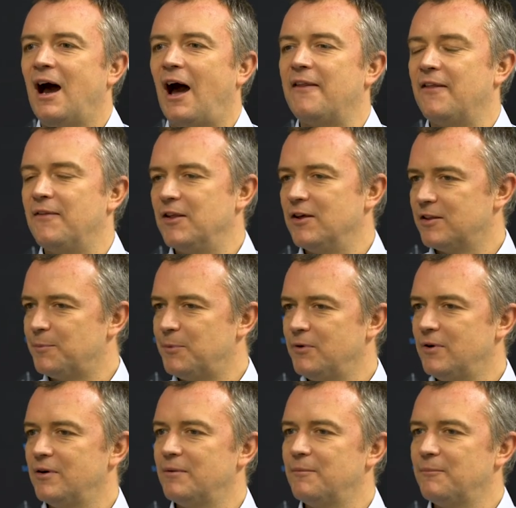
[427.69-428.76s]
I think the other
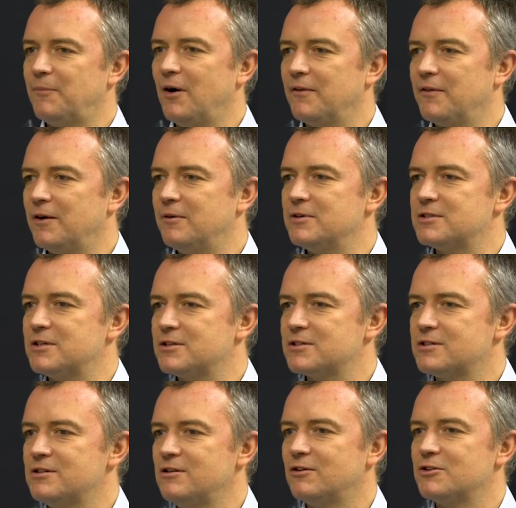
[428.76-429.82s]
part though is
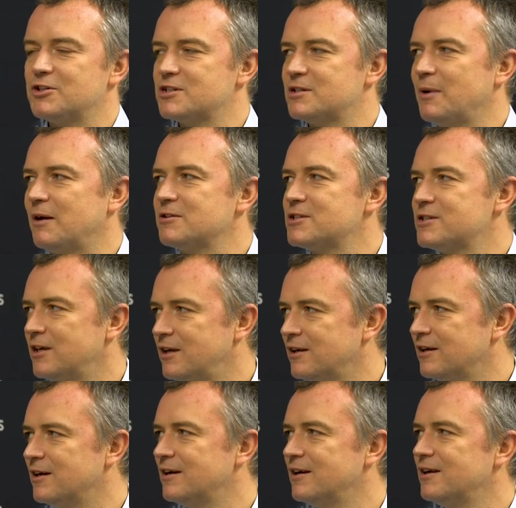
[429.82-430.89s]
it's not just about
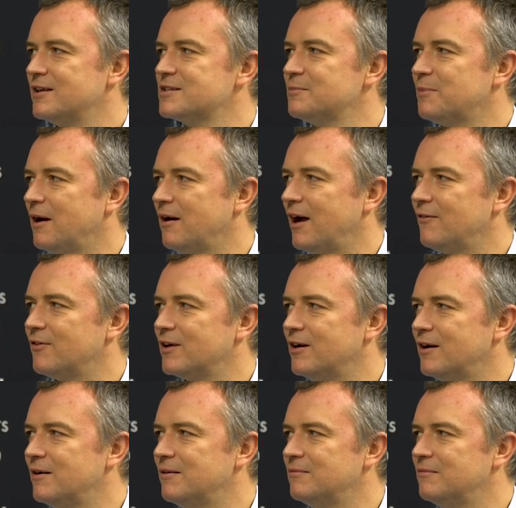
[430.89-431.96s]
seeing it, it's about having
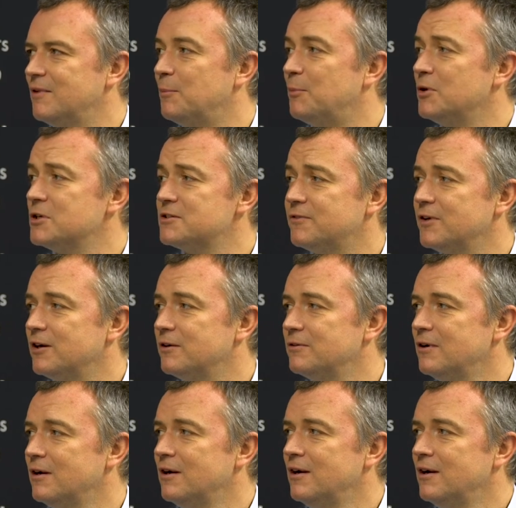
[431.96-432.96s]
a point of view